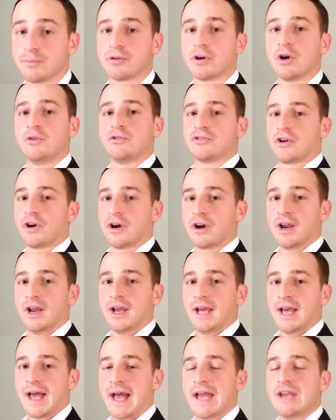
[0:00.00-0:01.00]
approach her
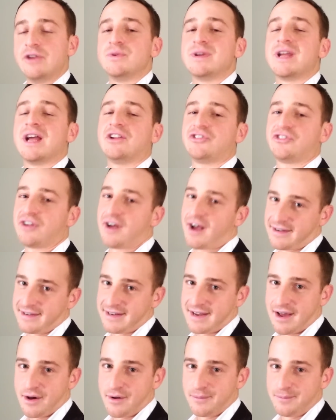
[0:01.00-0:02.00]
and you get shot
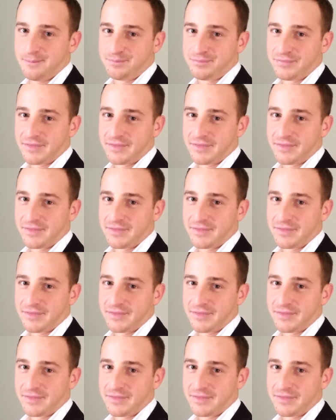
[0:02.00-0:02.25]
down.